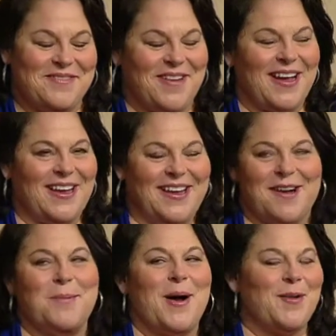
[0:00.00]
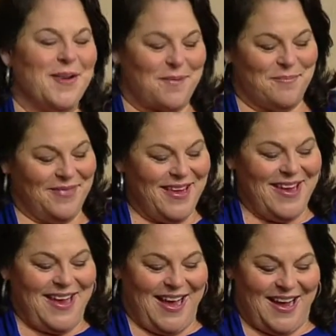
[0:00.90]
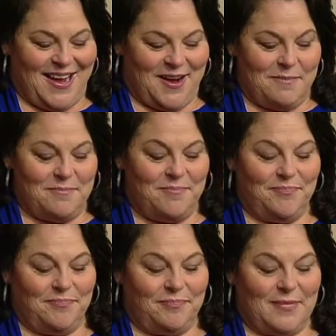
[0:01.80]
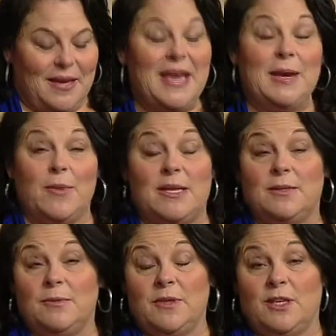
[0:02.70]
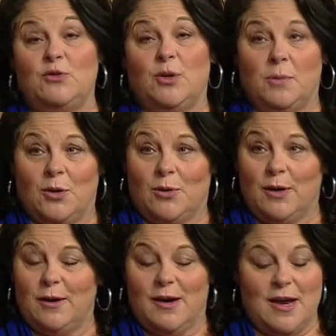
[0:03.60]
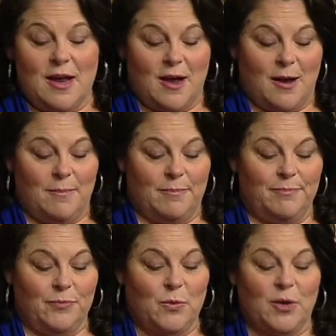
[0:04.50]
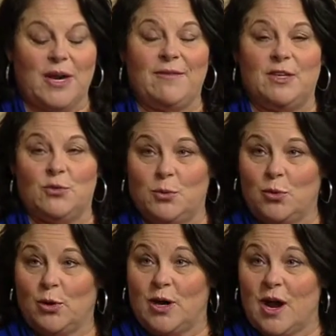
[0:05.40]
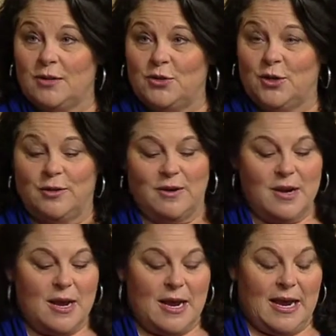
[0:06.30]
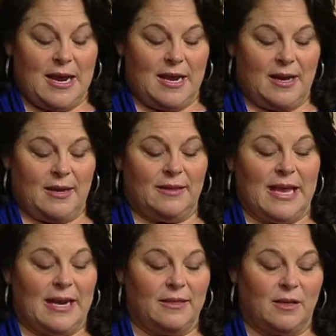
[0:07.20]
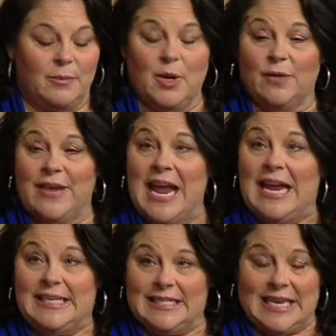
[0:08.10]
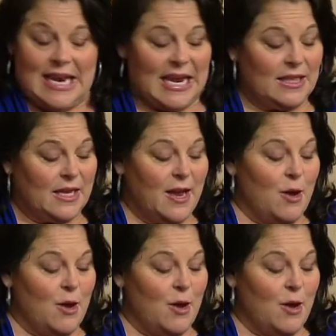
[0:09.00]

If I can come, I'll come. All right. Um, anyways, the troubadour um, we're going to have a troubadour concert, and that is going to be on the 18th.